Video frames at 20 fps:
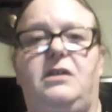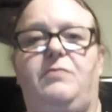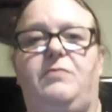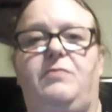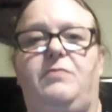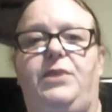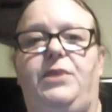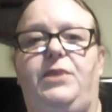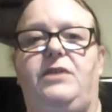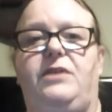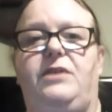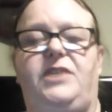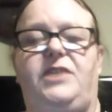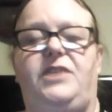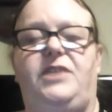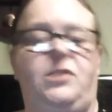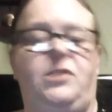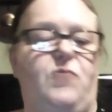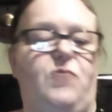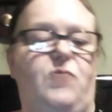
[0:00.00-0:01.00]
But they
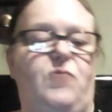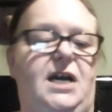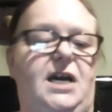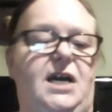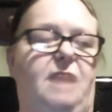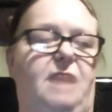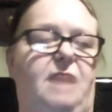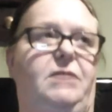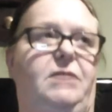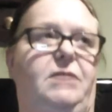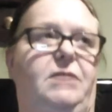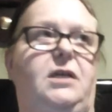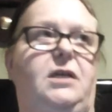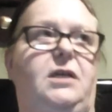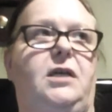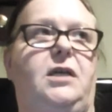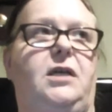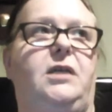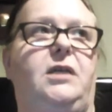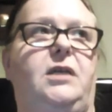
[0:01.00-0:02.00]
do like,
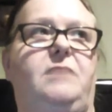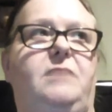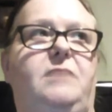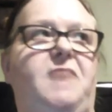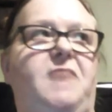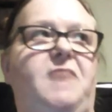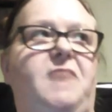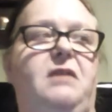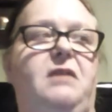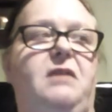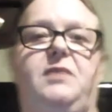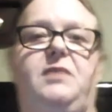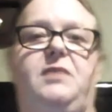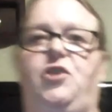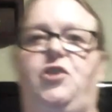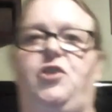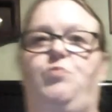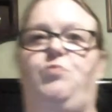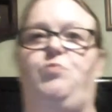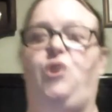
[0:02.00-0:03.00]
they
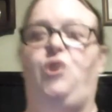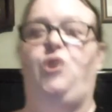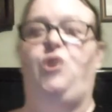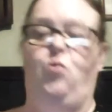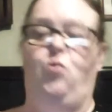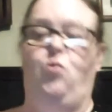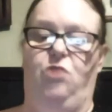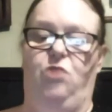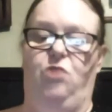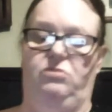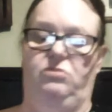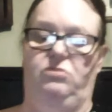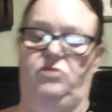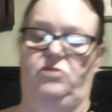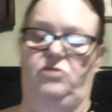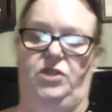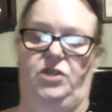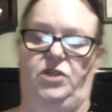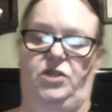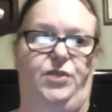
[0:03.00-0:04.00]
do blue ones,
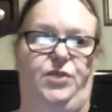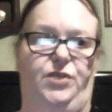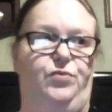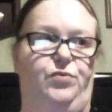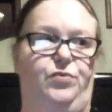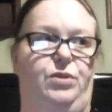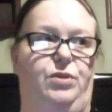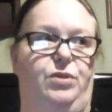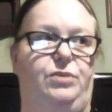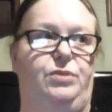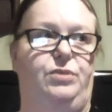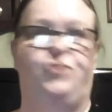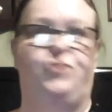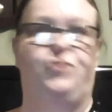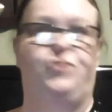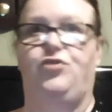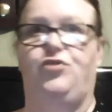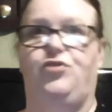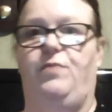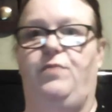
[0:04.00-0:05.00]
they do
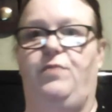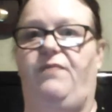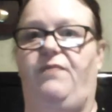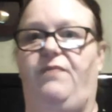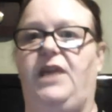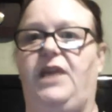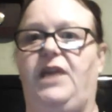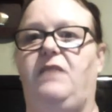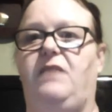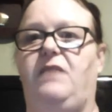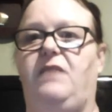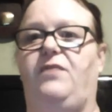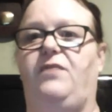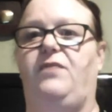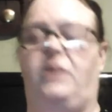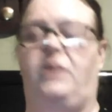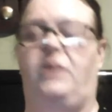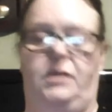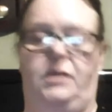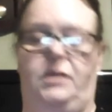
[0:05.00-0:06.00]
strawberry
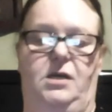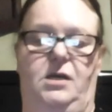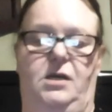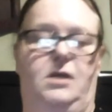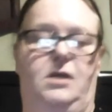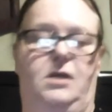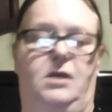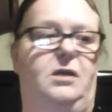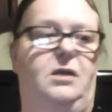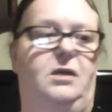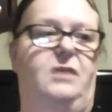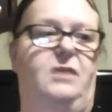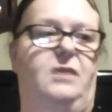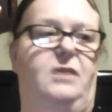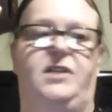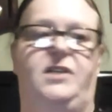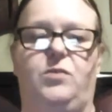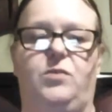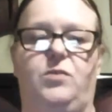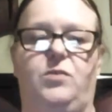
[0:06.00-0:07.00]
flavoured, they
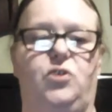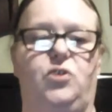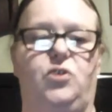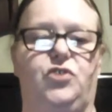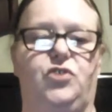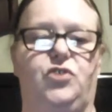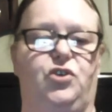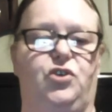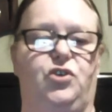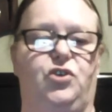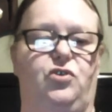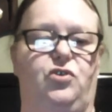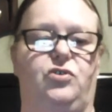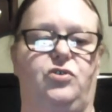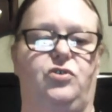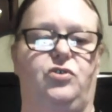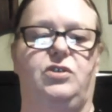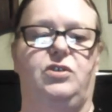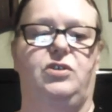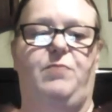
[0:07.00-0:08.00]
do all
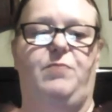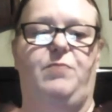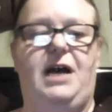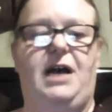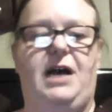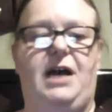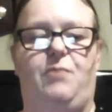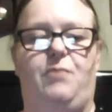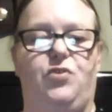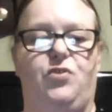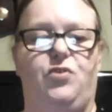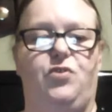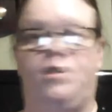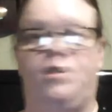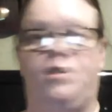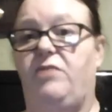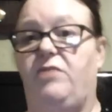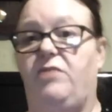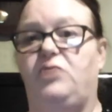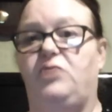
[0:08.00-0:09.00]
sorts. But I bought the
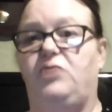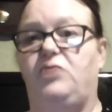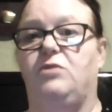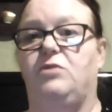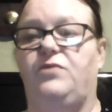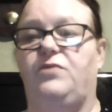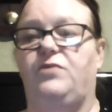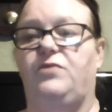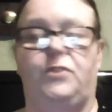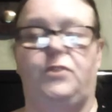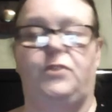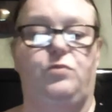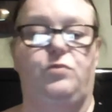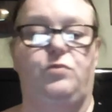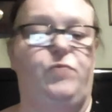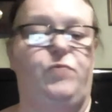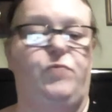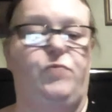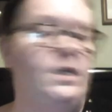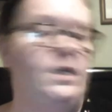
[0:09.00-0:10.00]
orange ones for some
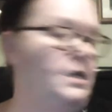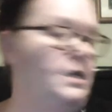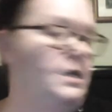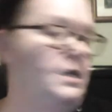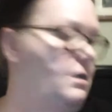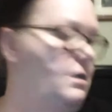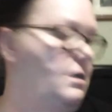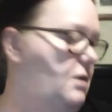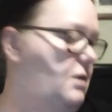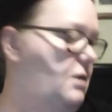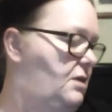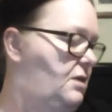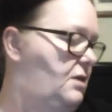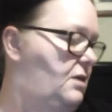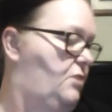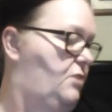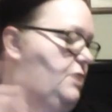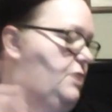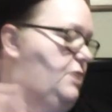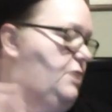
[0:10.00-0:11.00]
reason.
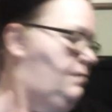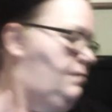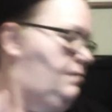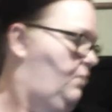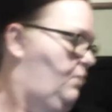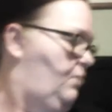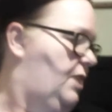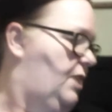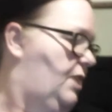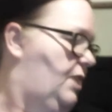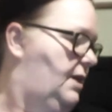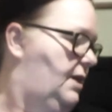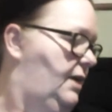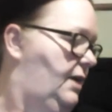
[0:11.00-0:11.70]
Don't ask me why.